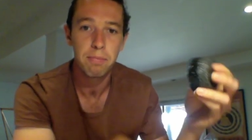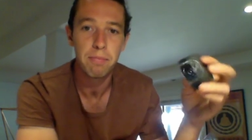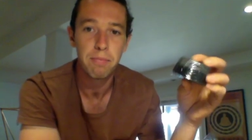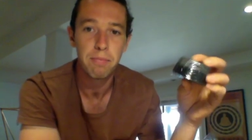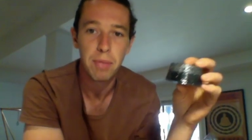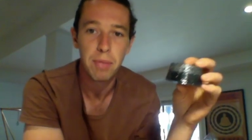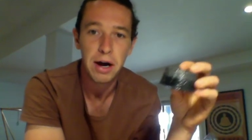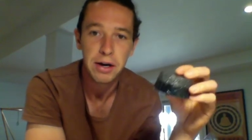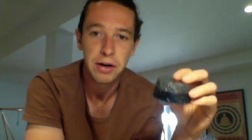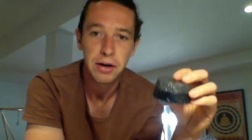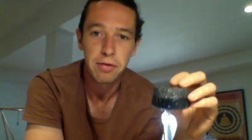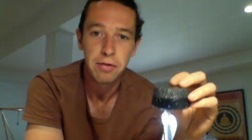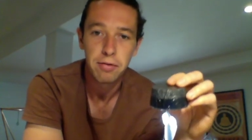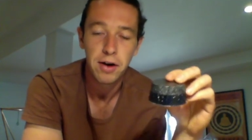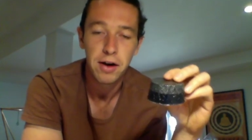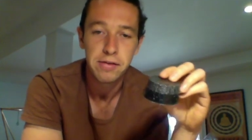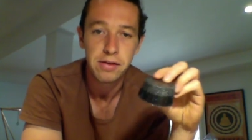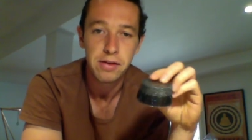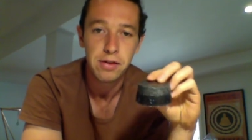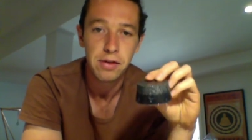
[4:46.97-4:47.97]
bucket of
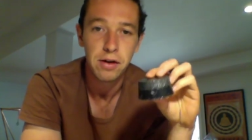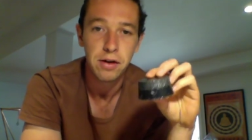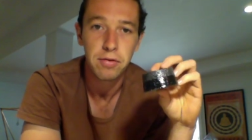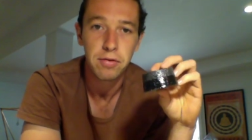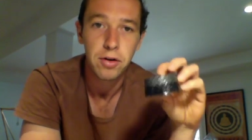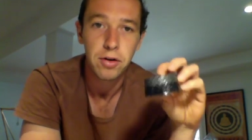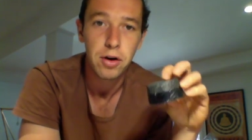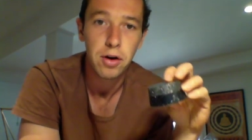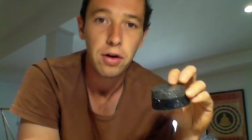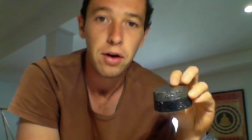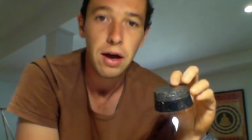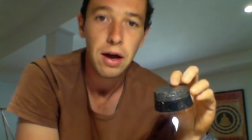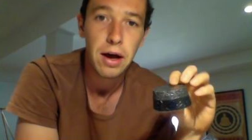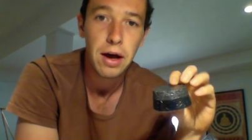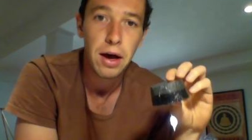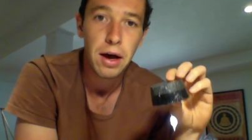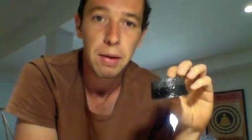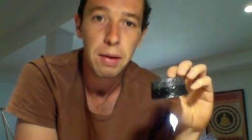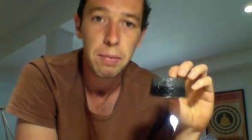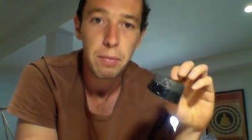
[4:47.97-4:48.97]
resin that I've got
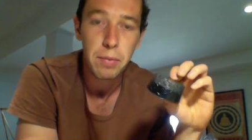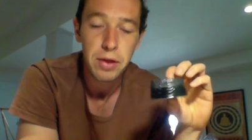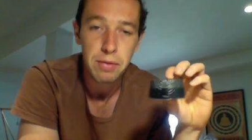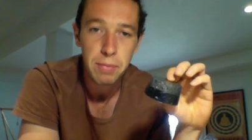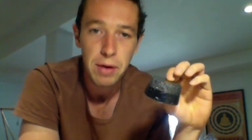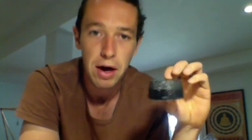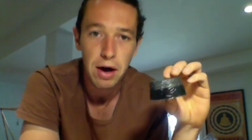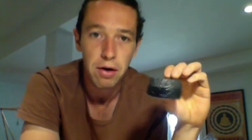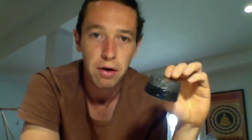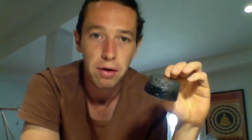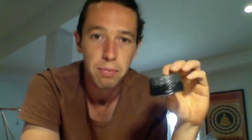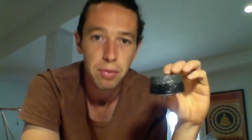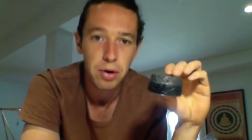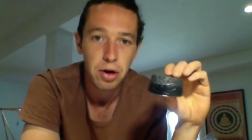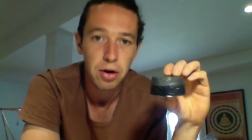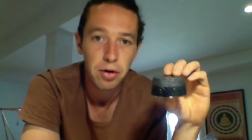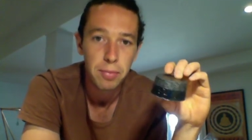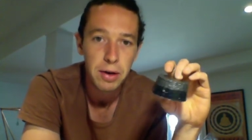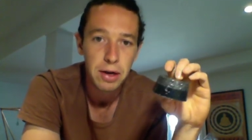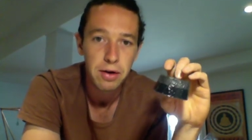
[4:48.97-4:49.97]
with a powered
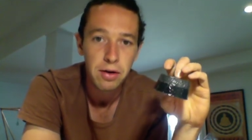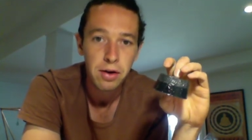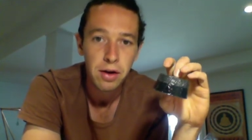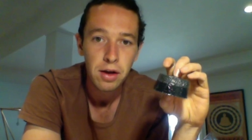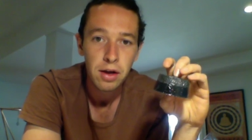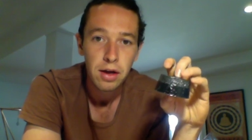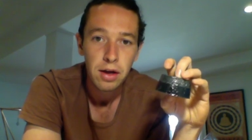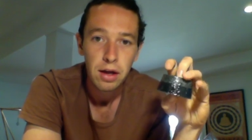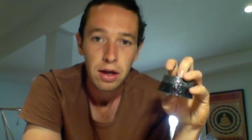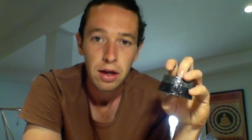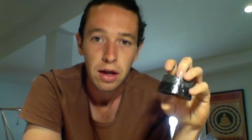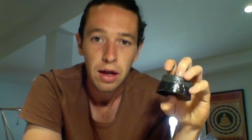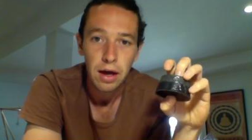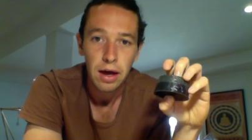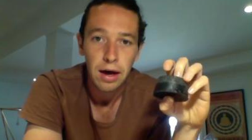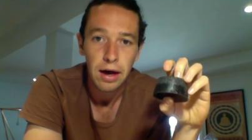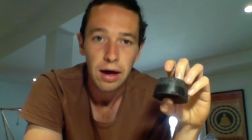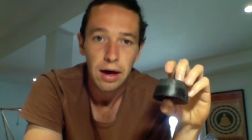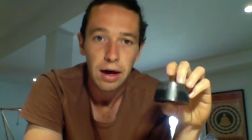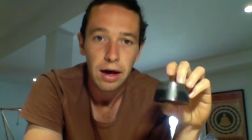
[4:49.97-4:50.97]
pyramid
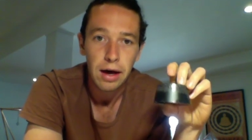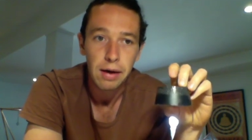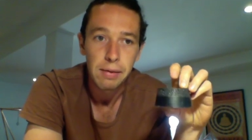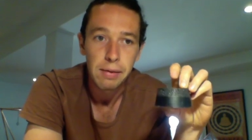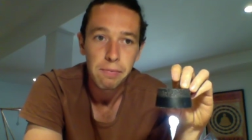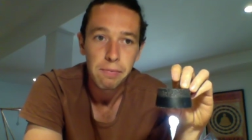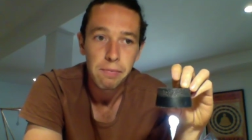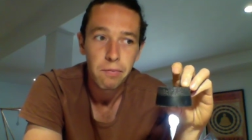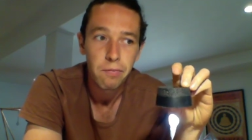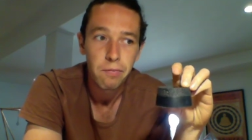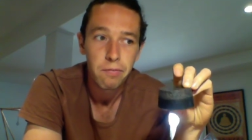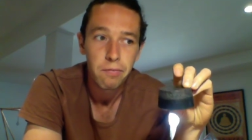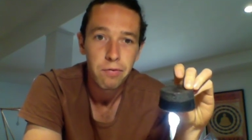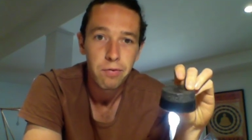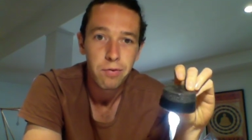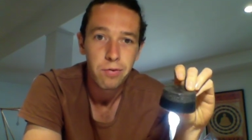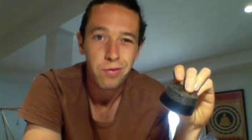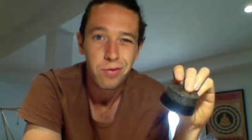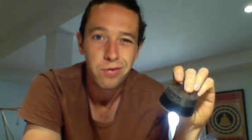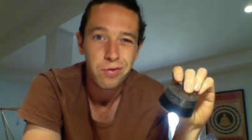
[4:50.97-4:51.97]

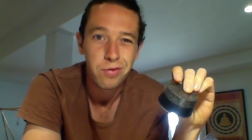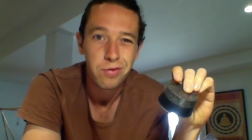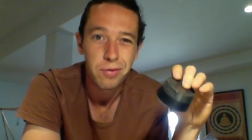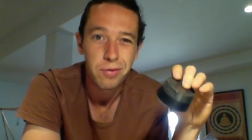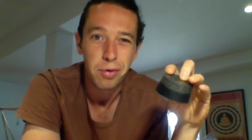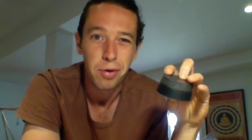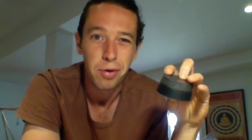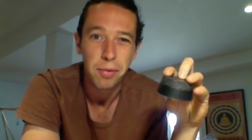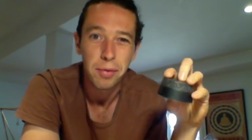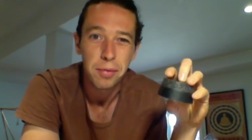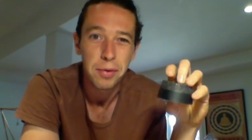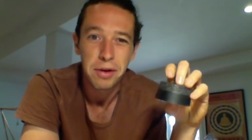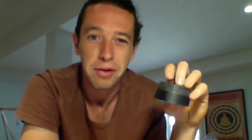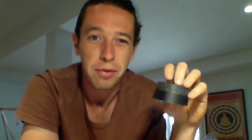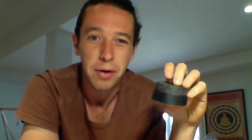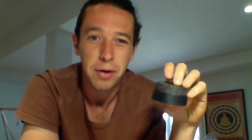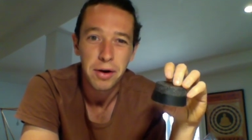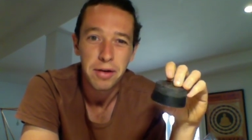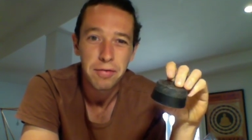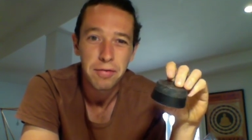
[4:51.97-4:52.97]
for probably
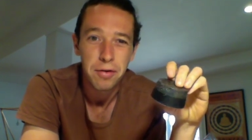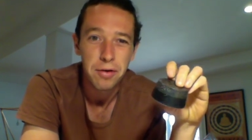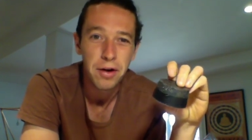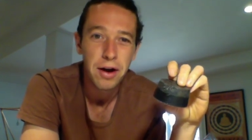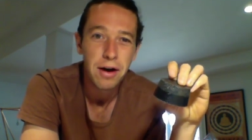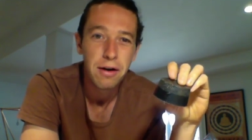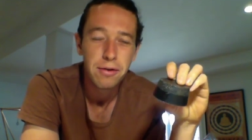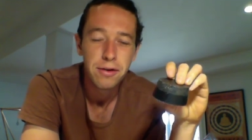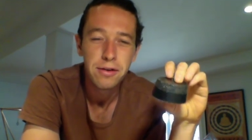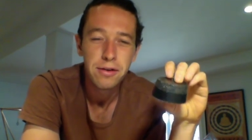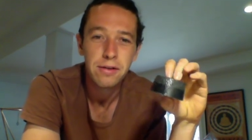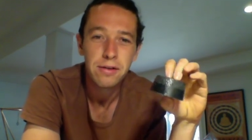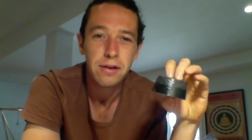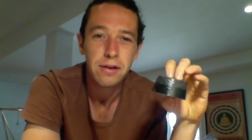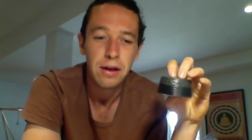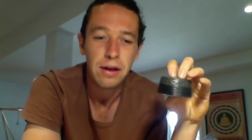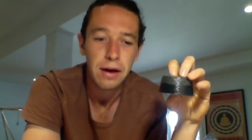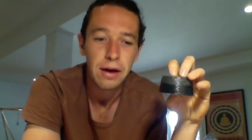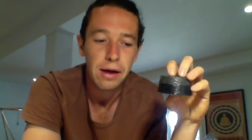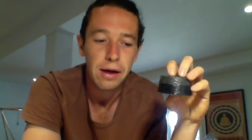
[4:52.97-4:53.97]
24 hours.
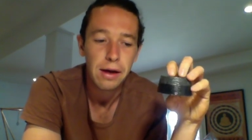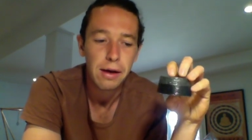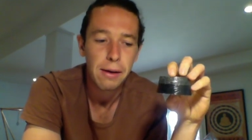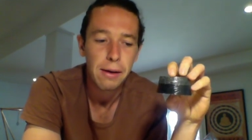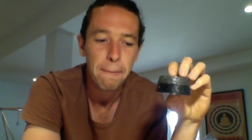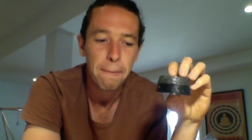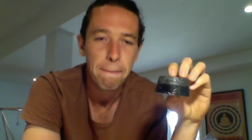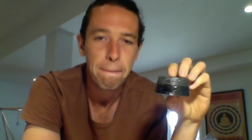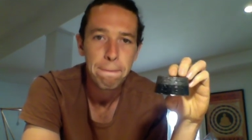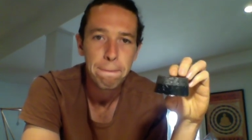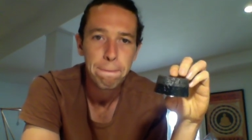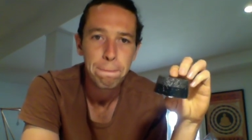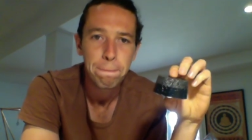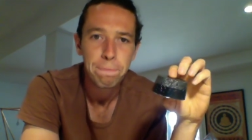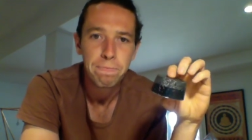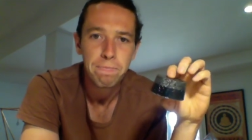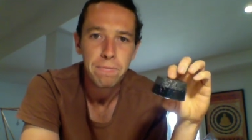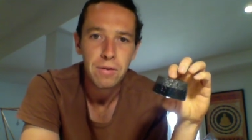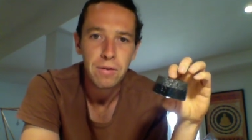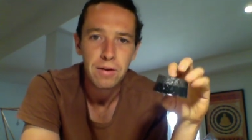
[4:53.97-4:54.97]

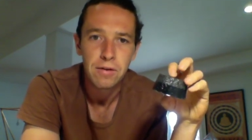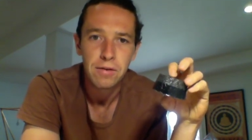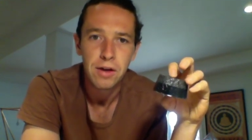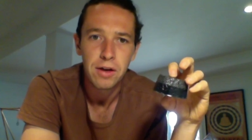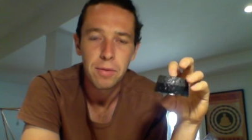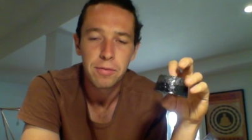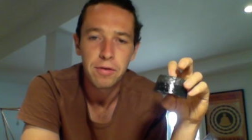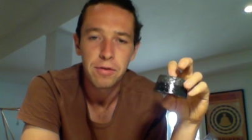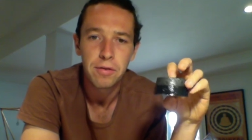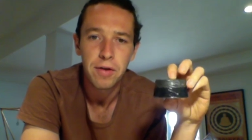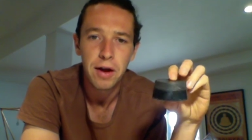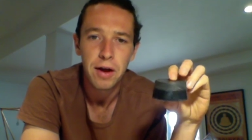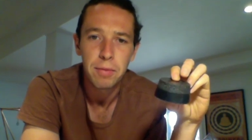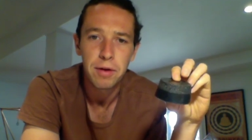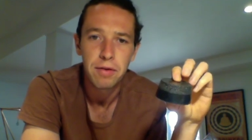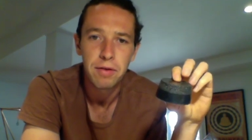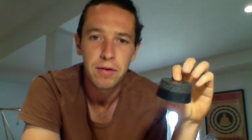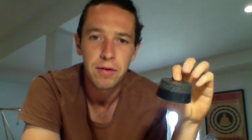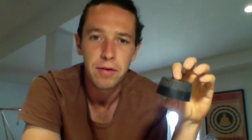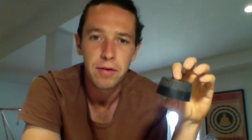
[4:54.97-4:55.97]
Seems to have had a
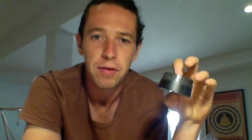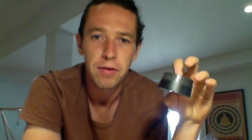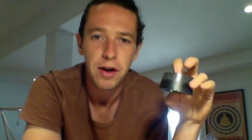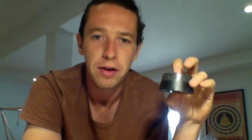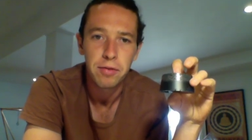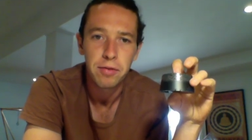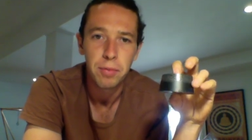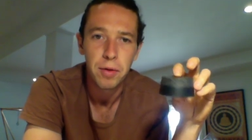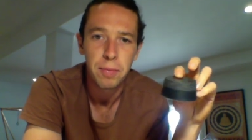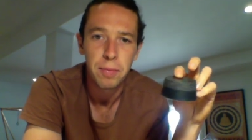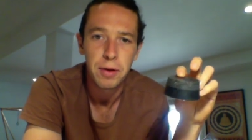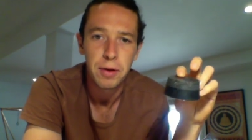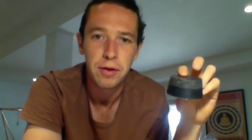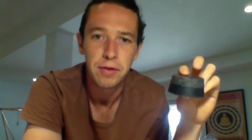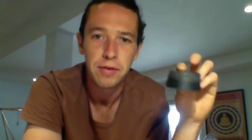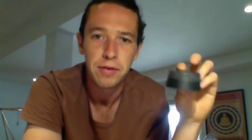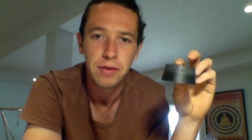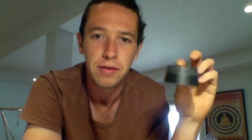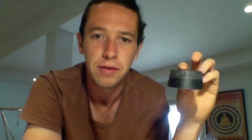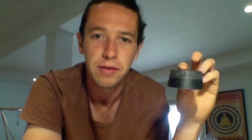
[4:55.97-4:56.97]
bit of an effect, but
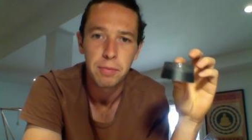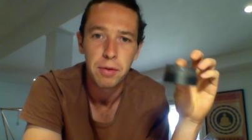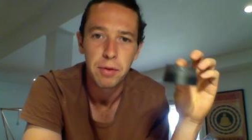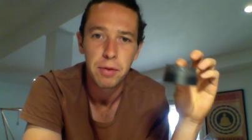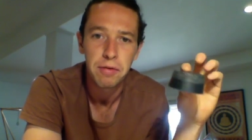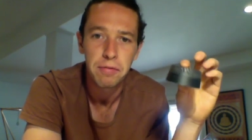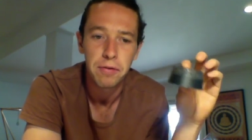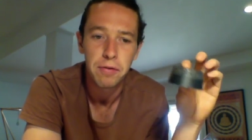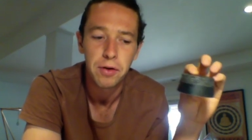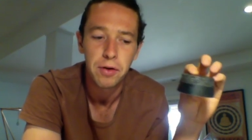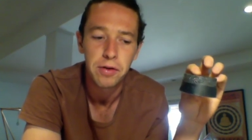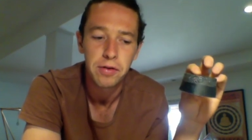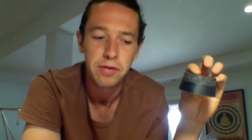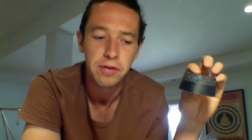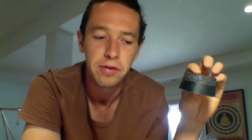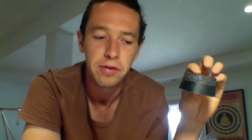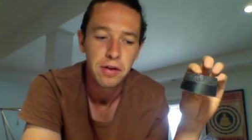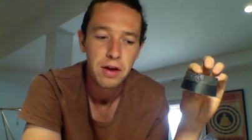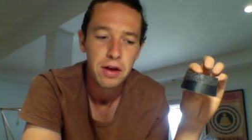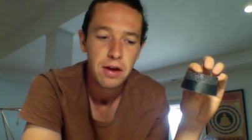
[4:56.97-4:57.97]
because this is my
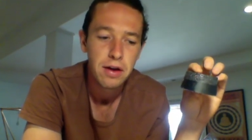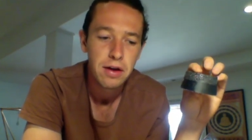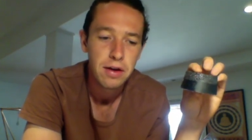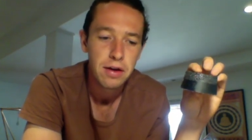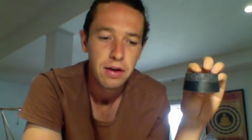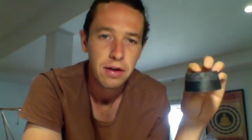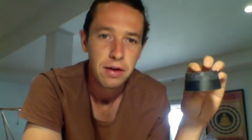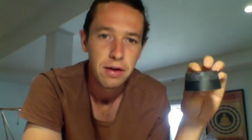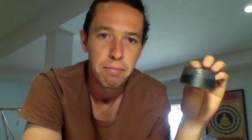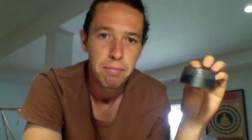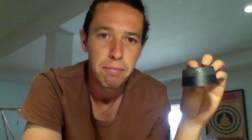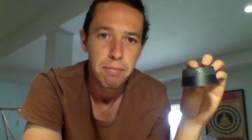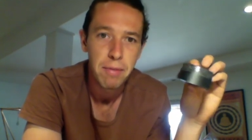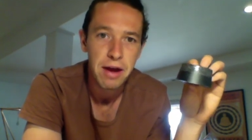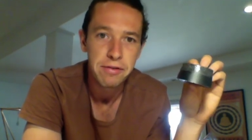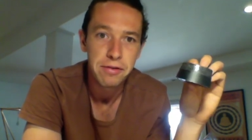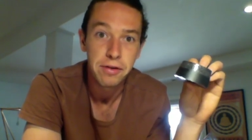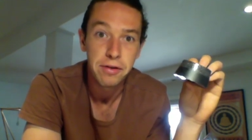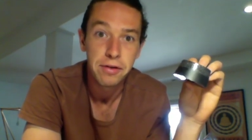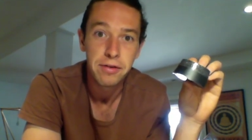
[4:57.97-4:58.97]
first
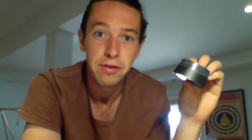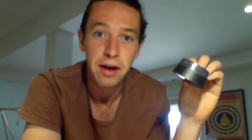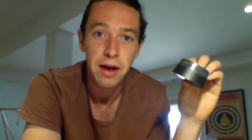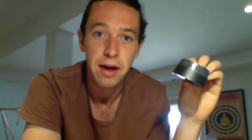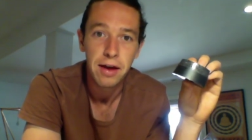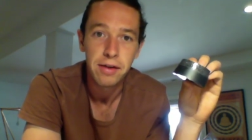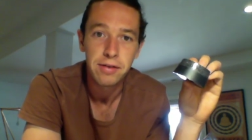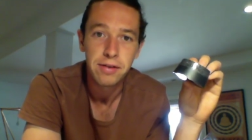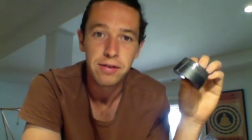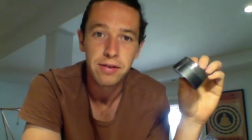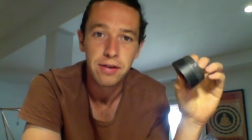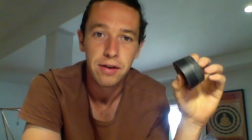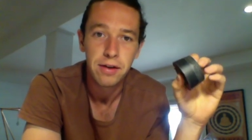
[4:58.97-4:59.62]
measured test,